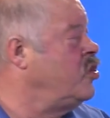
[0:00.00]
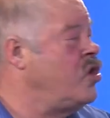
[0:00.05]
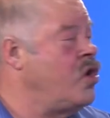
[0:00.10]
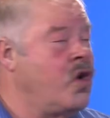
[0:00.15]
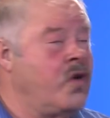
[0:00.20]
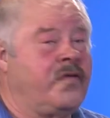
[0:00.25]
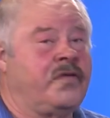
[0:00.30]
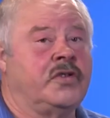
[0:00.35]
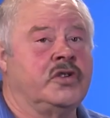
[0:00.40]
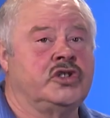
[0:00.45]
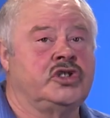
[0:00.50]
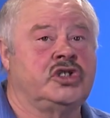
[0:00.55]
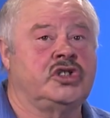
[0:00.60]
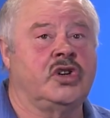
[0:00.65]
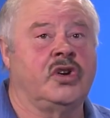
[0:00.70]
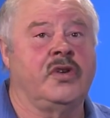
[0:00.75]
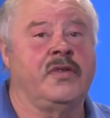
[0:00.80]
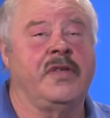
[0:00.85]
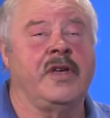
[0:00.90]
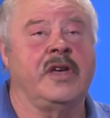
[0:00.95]
know for
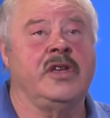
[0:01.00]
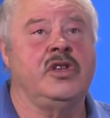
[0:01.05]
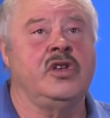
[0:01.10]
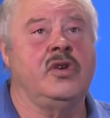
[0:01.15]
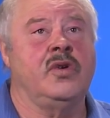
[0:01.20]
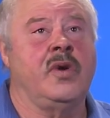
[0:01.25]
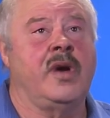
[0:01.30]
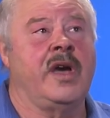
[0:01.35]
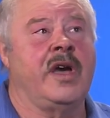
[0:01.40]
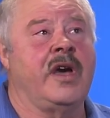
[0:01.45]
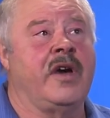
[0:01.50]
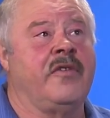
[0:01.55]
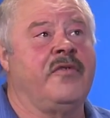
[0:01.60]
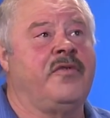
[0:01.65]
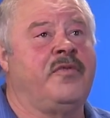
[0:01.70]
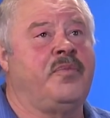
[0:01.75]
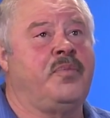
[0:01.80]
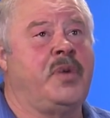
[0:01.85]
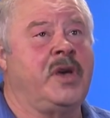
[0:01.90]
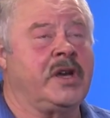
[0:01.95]
sure that you
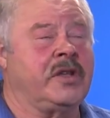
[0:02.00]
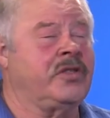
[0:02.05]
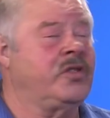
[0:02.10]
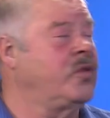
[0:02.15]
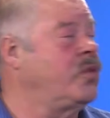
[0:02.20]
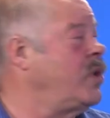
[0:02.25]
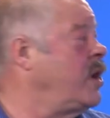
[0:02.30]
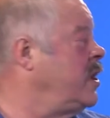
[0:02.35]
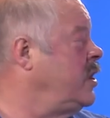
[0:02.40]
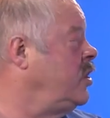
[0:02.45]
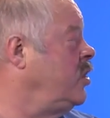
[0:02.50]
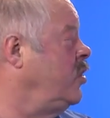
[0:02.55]
have picked the right